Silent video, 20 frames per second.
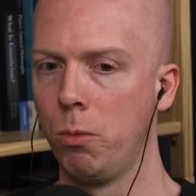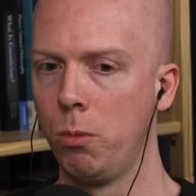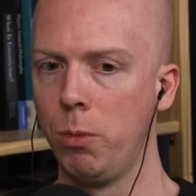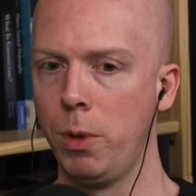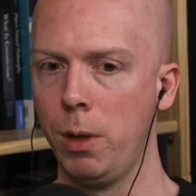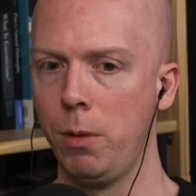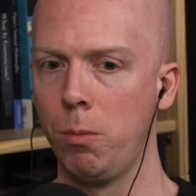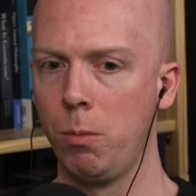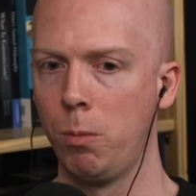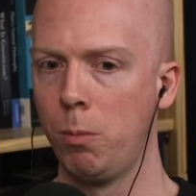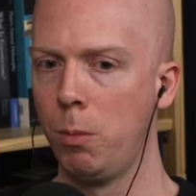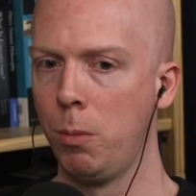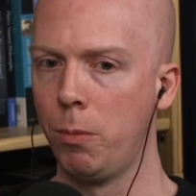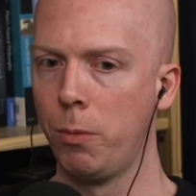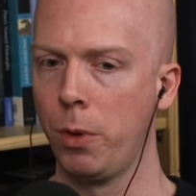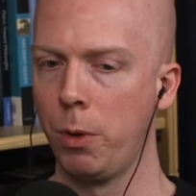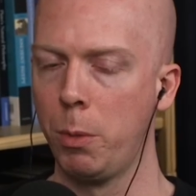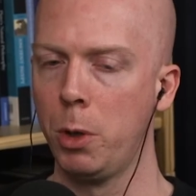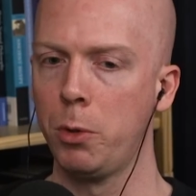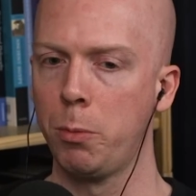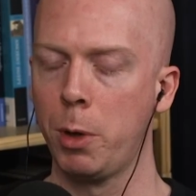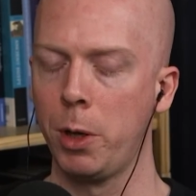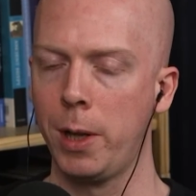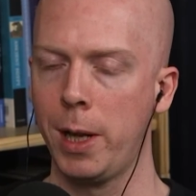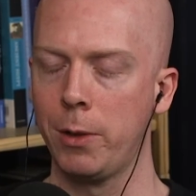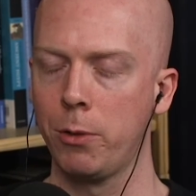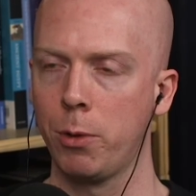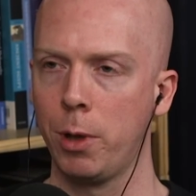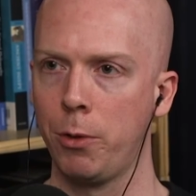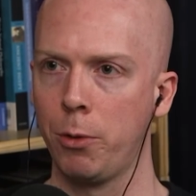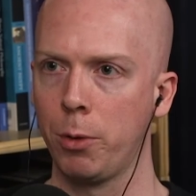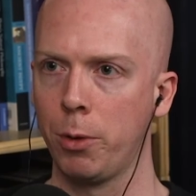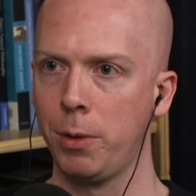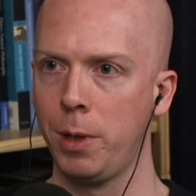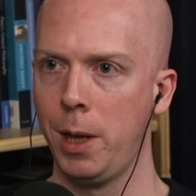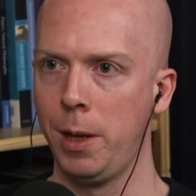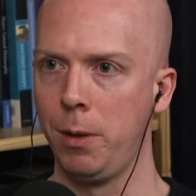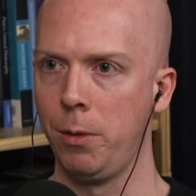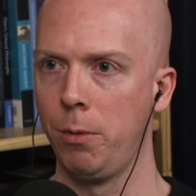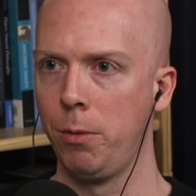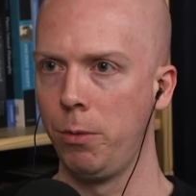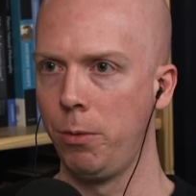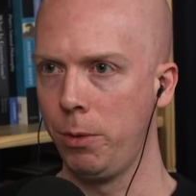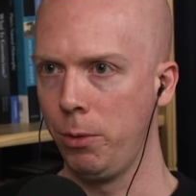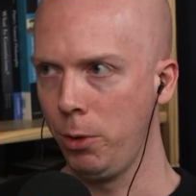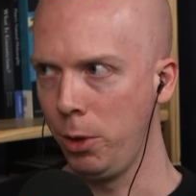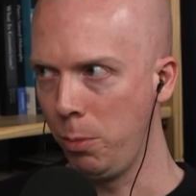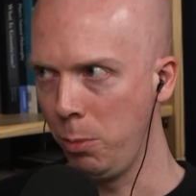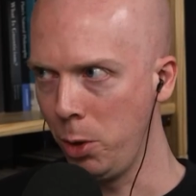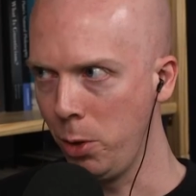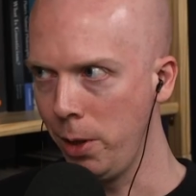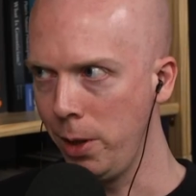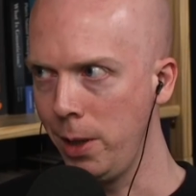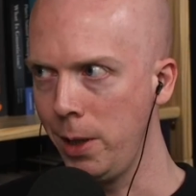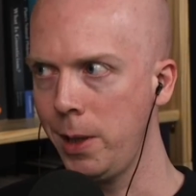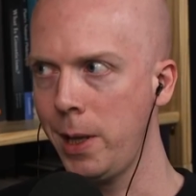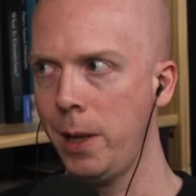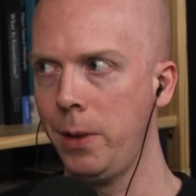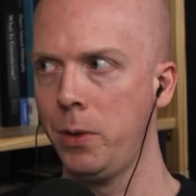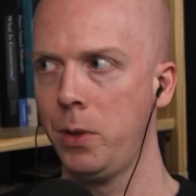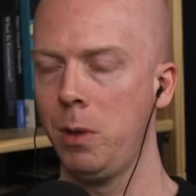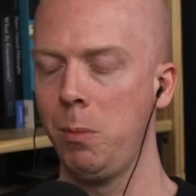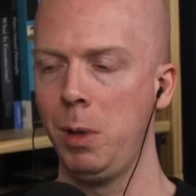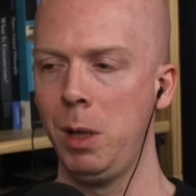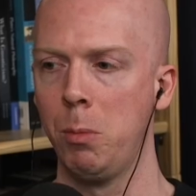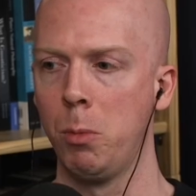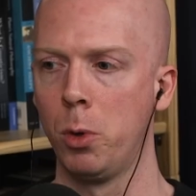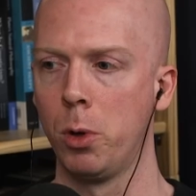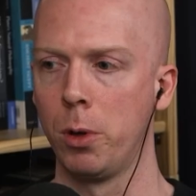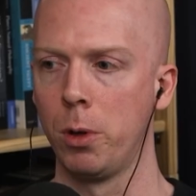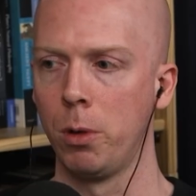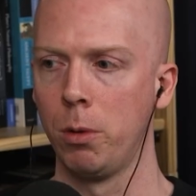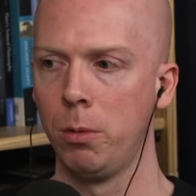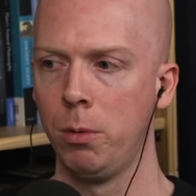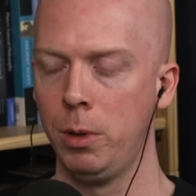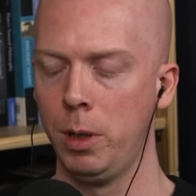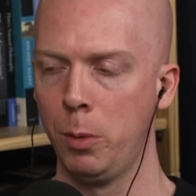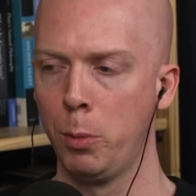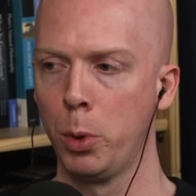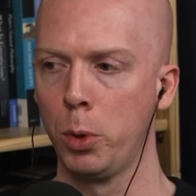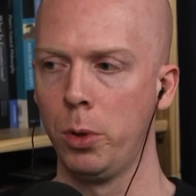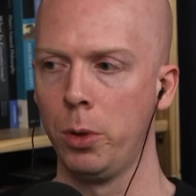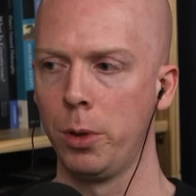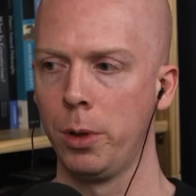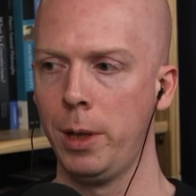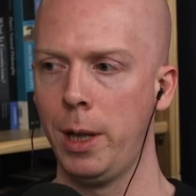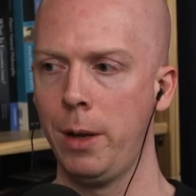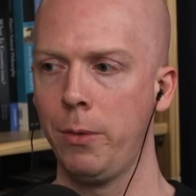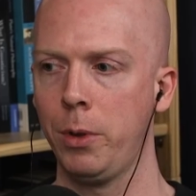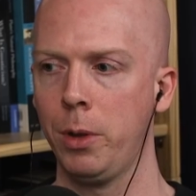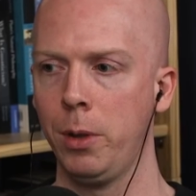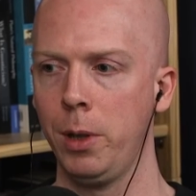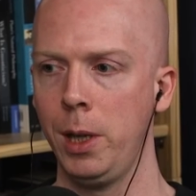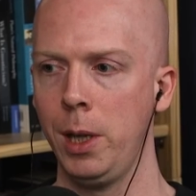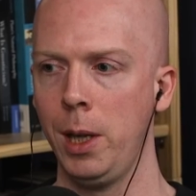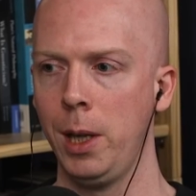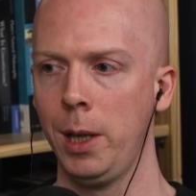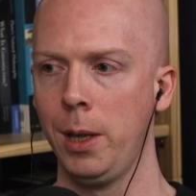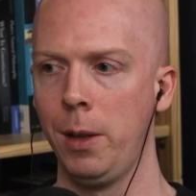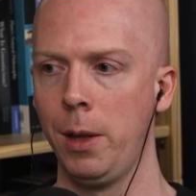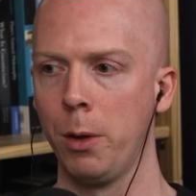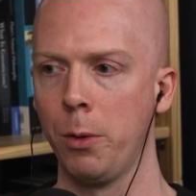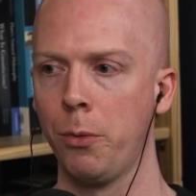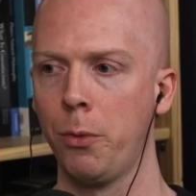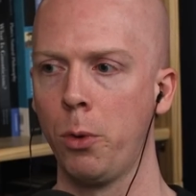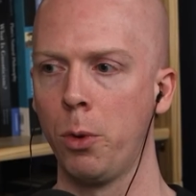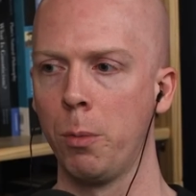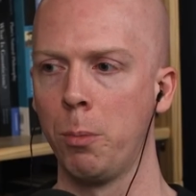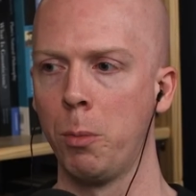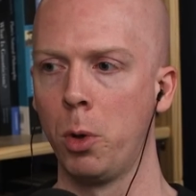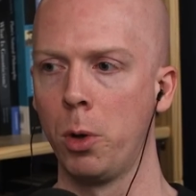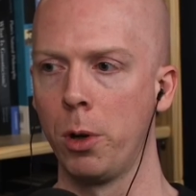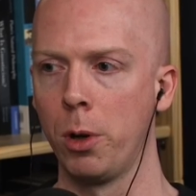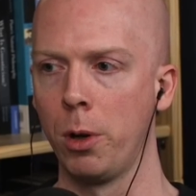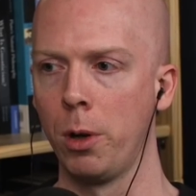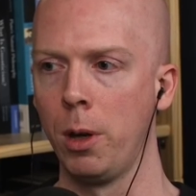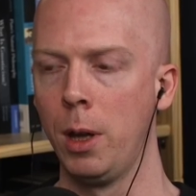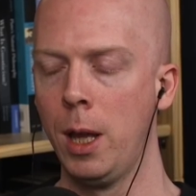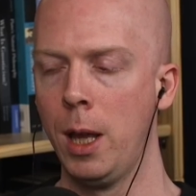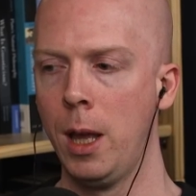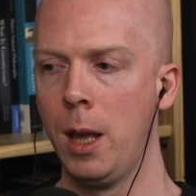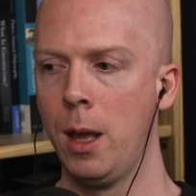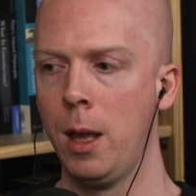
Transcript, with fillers: that for the most part, the astrological tend community tends to be more liberal or left-leaning, and therefore more